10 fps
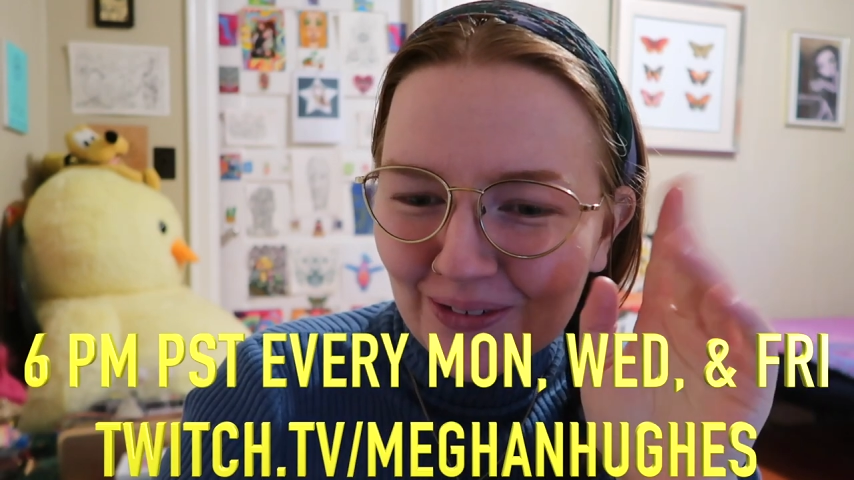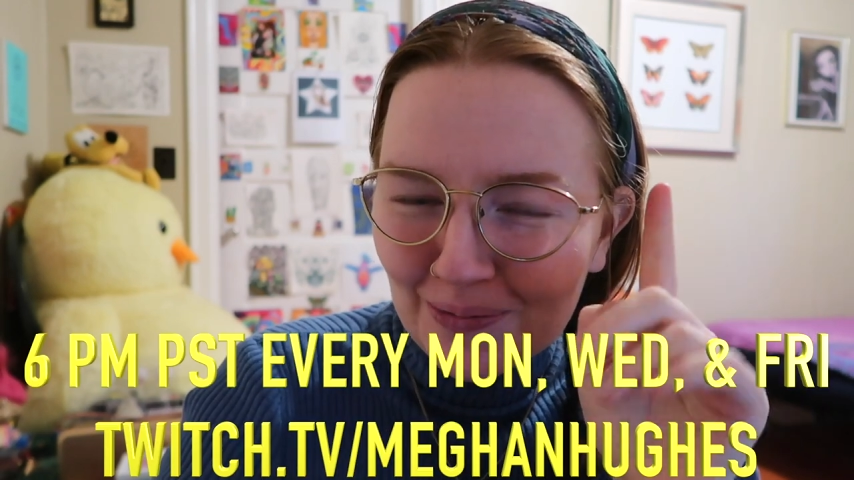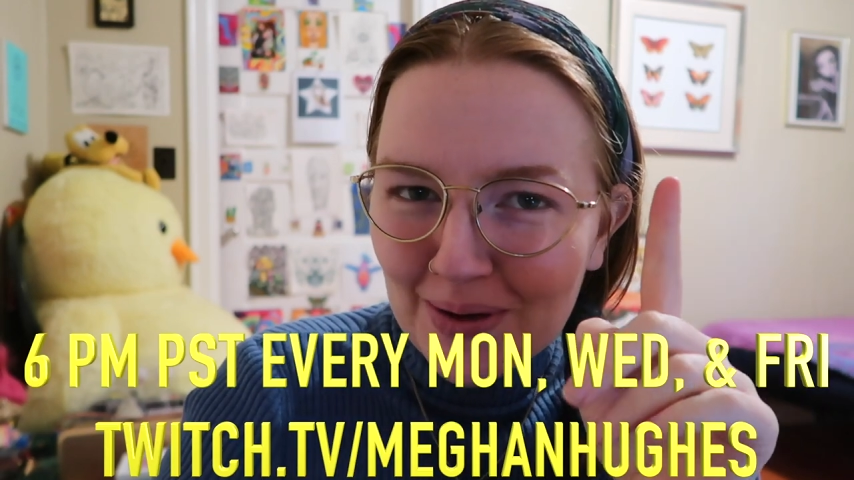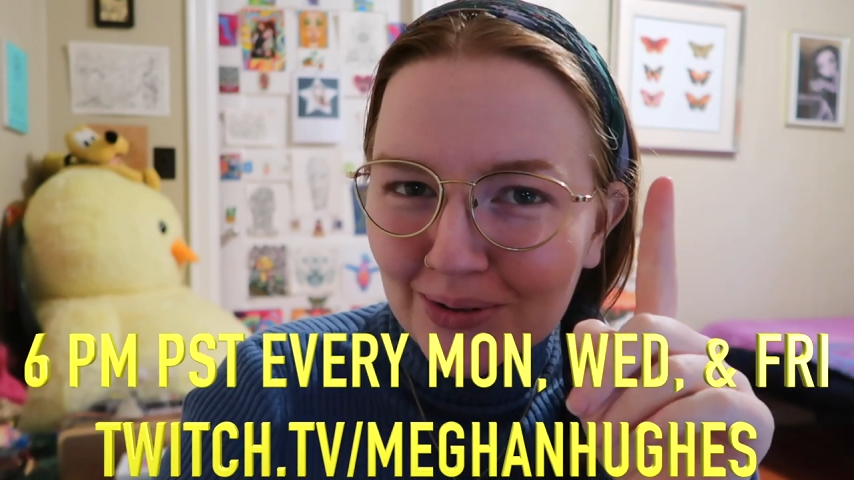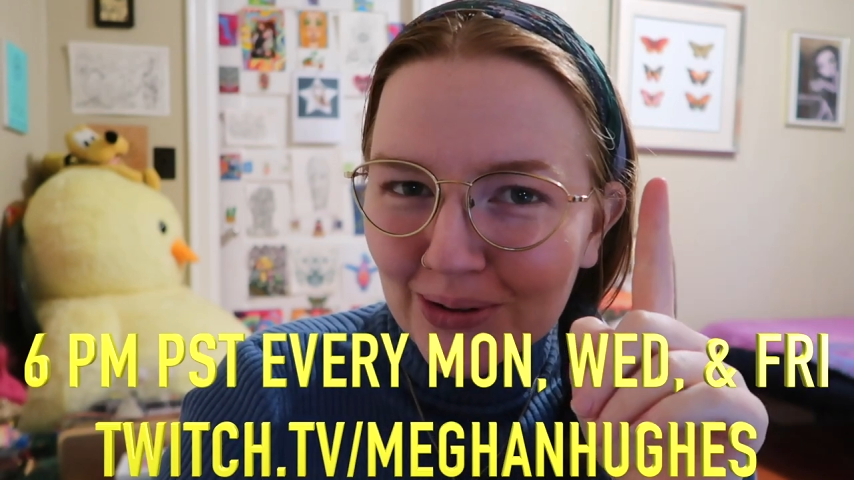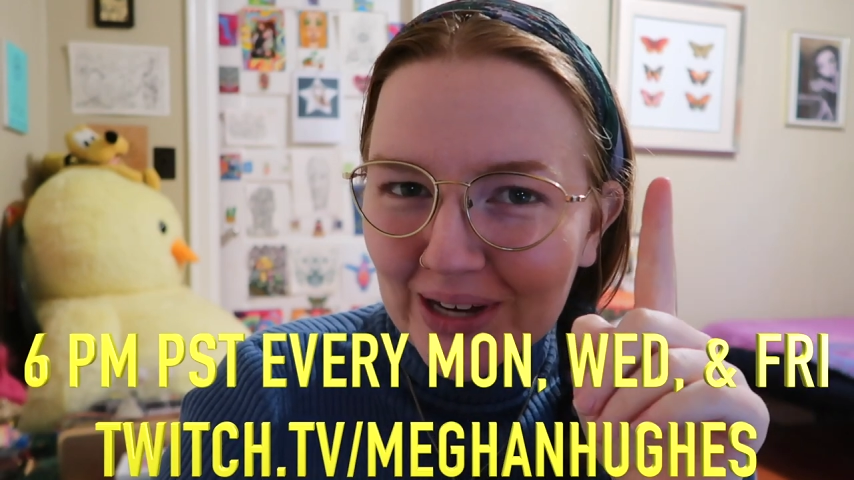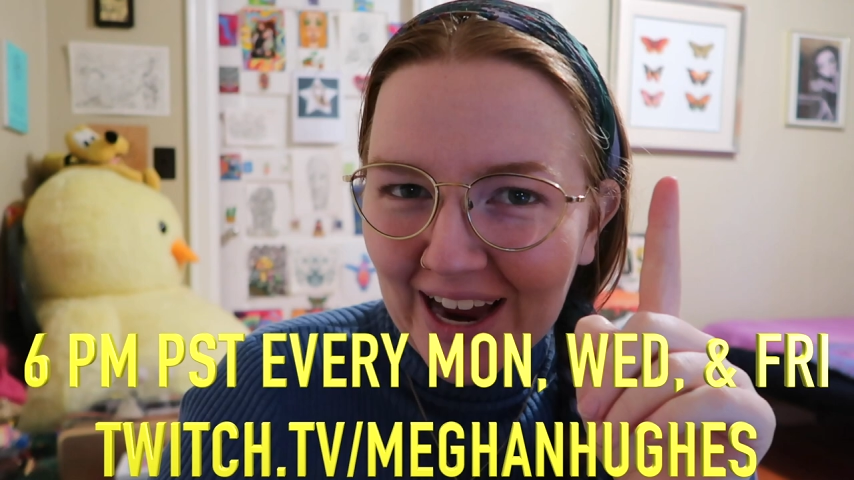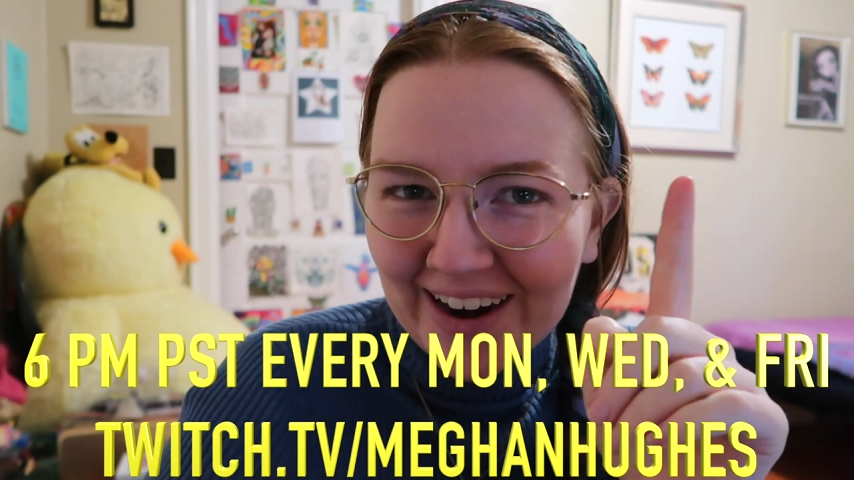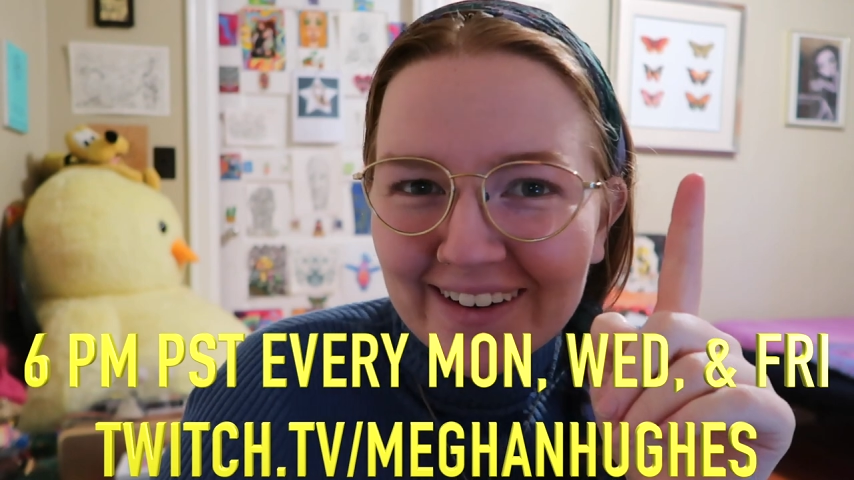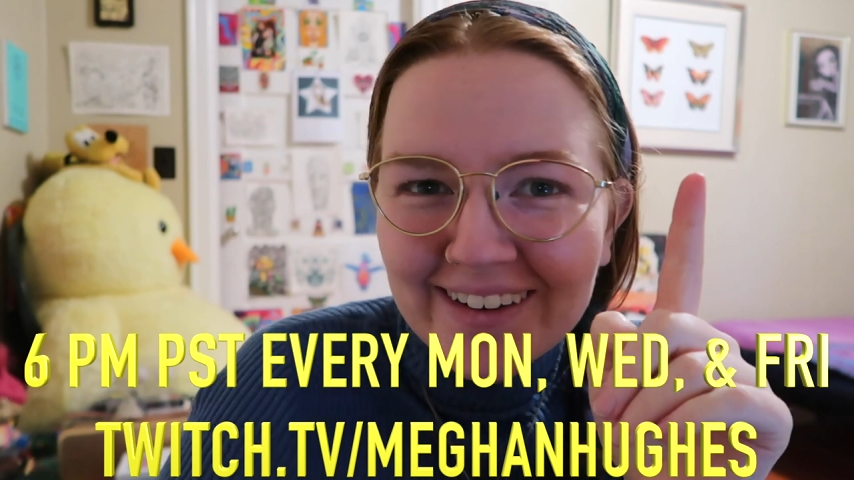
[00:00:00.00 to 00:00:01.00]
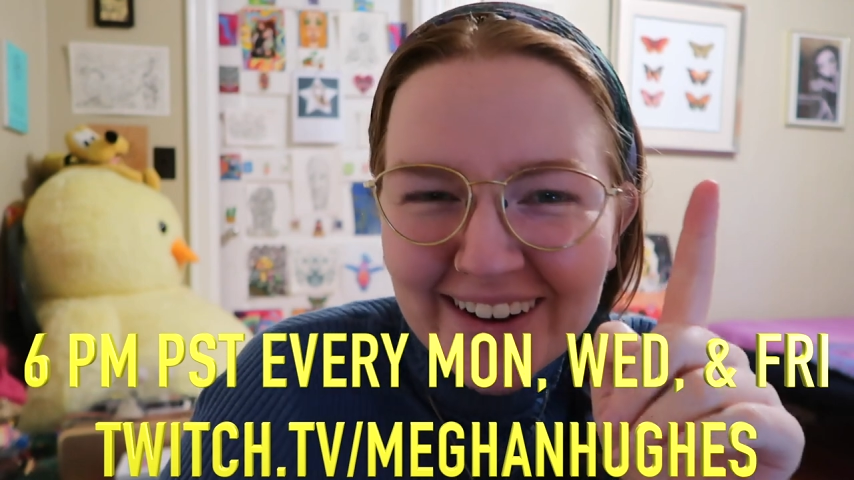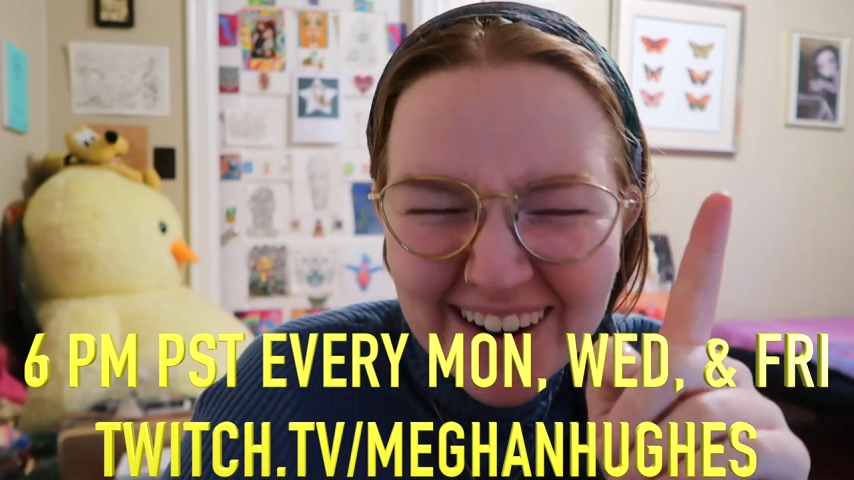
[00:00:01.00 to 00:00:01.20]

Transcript: with people who care.